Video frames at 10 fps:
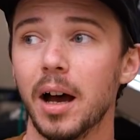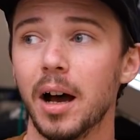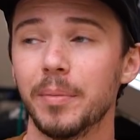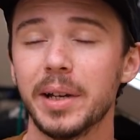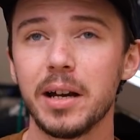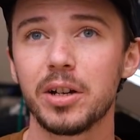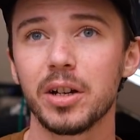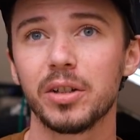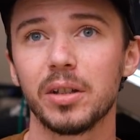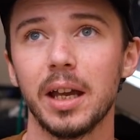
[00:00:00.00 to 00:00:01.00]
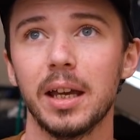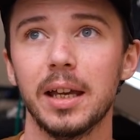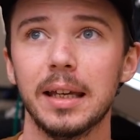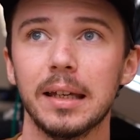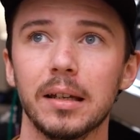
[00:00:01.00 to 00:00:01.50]
Not just
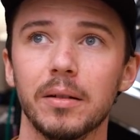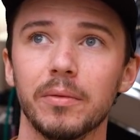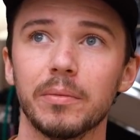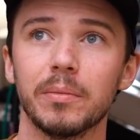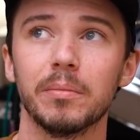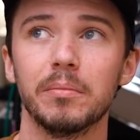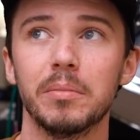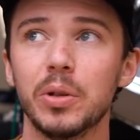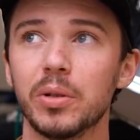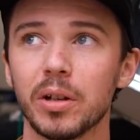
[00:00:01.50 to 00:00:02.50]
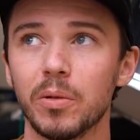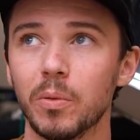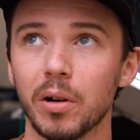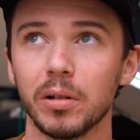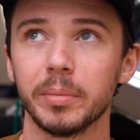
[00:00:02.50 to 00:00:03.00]
in music
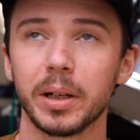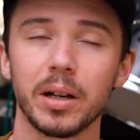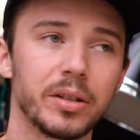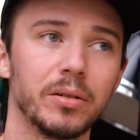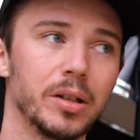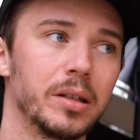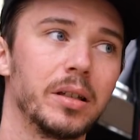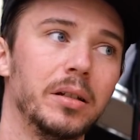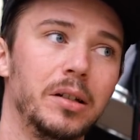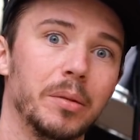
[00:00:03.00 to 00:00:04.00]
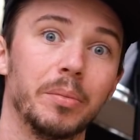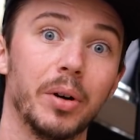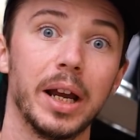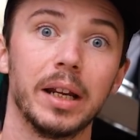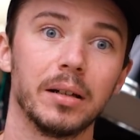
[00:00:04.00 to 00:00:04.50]
world, but also just in your
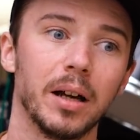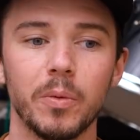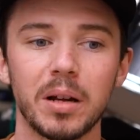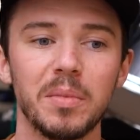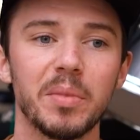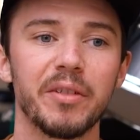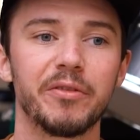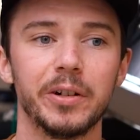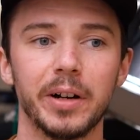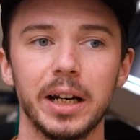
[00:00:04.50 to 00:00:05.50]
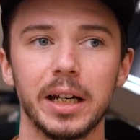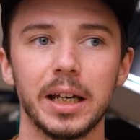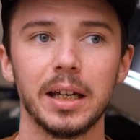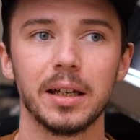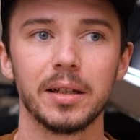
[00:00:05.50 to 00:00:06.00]
brain. What I mean by free writing
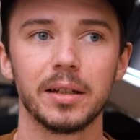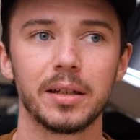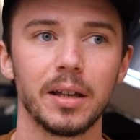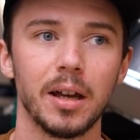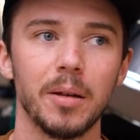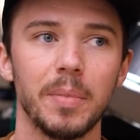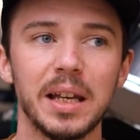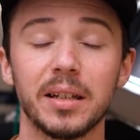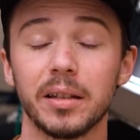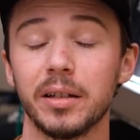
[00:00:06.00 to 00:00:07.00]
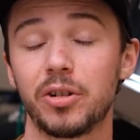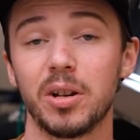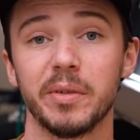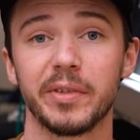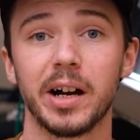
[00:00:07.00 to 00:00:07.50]
is basically
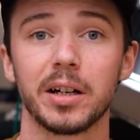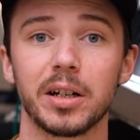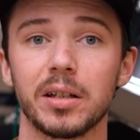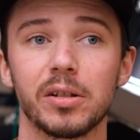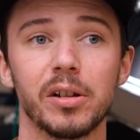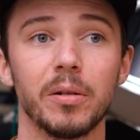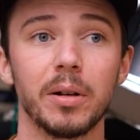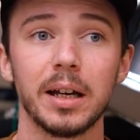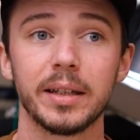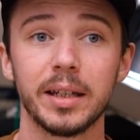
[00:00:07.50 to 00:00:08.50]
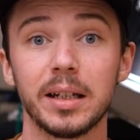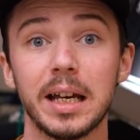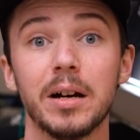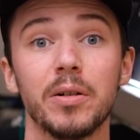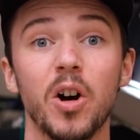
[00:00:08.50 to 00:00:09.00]
stream of conscious. So sit
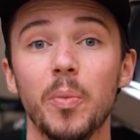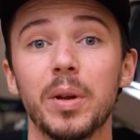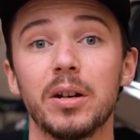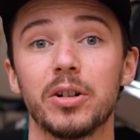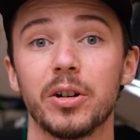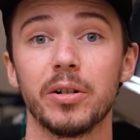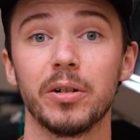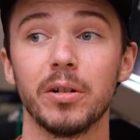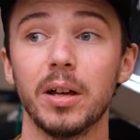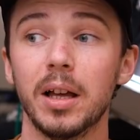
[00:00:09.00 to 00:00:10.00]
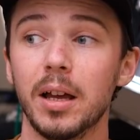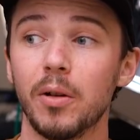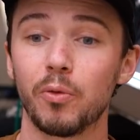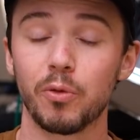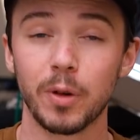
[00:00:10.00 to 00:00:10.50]
down, open a journal,
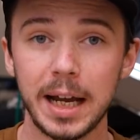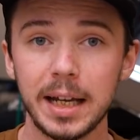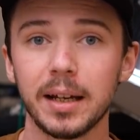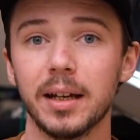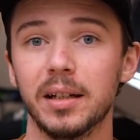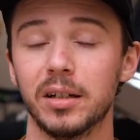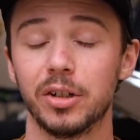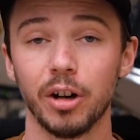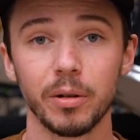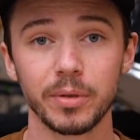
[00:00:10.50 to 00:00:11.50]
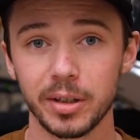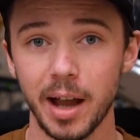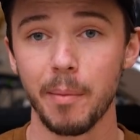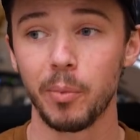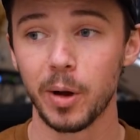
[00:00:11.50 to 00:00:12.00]
write, and don't
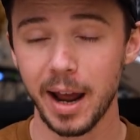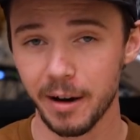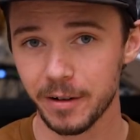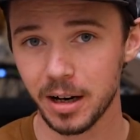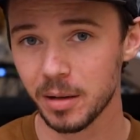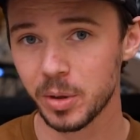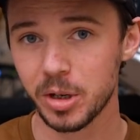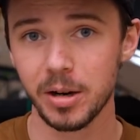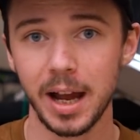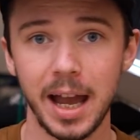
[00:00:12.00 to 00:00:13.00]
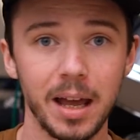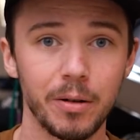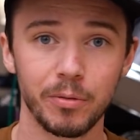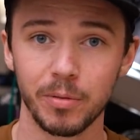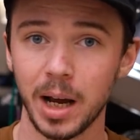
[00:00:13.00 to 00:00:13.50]
stop. Whatever comes to your
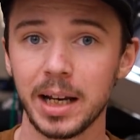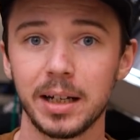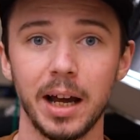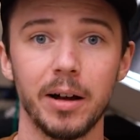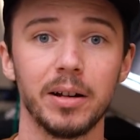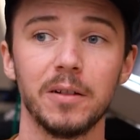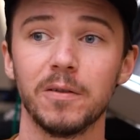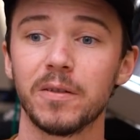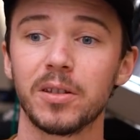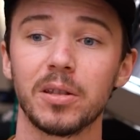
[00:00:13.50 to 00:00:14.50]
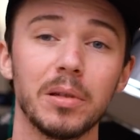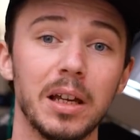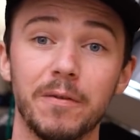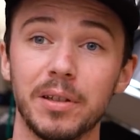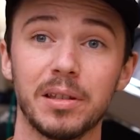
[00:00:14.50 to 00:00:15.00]
head, write it down, even
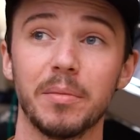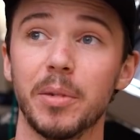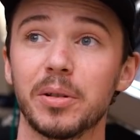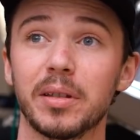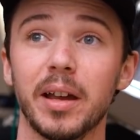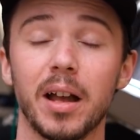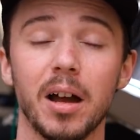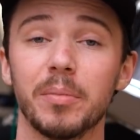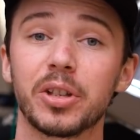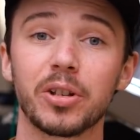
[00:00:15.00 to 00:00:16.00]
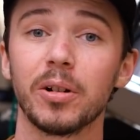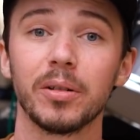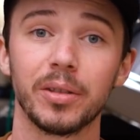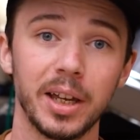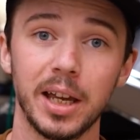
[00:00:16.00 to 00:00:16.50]
if it's the most like
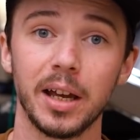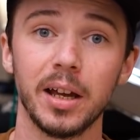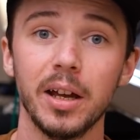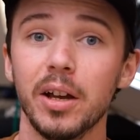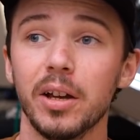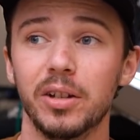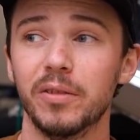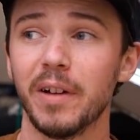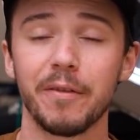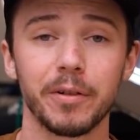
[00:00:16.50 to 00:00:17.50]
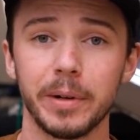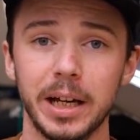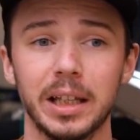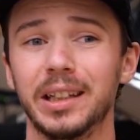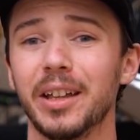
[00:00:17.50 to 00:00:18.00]
absurd thing you've ever
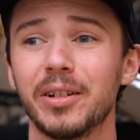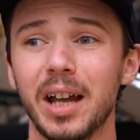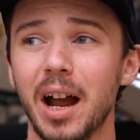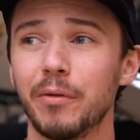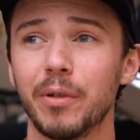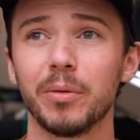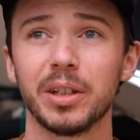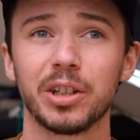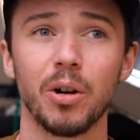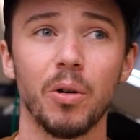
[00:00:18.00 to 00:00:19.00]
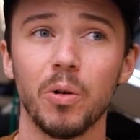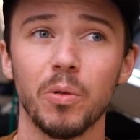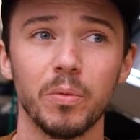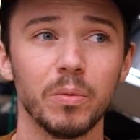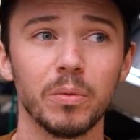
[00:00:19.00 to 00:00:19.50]
written. The other day I wrote this
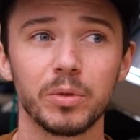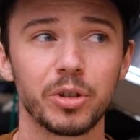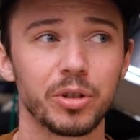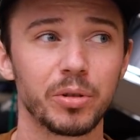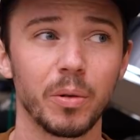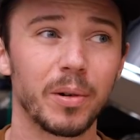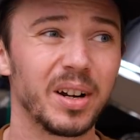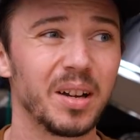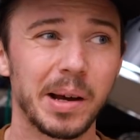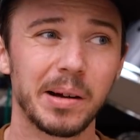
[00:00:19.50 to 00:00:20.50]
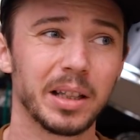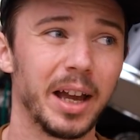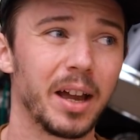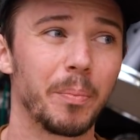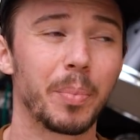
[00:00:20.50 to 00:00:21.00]
whole story about
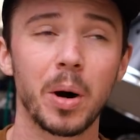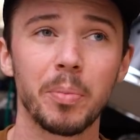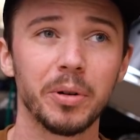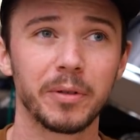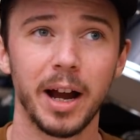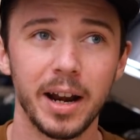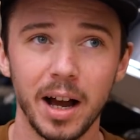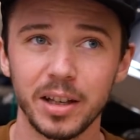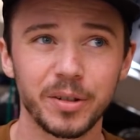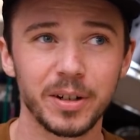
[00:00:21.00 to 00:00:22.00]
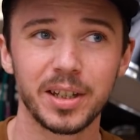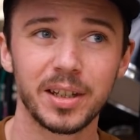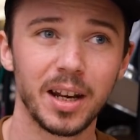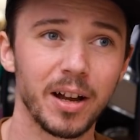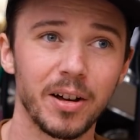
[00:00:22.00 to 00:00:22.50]
like a purple rhinoceros
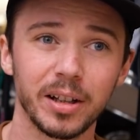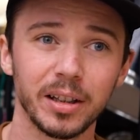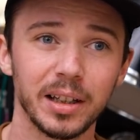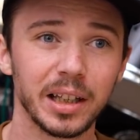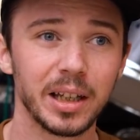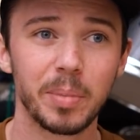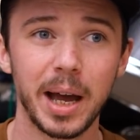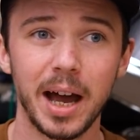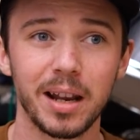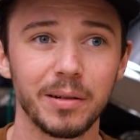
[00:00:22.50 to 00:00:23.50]
sitting on a lily pad.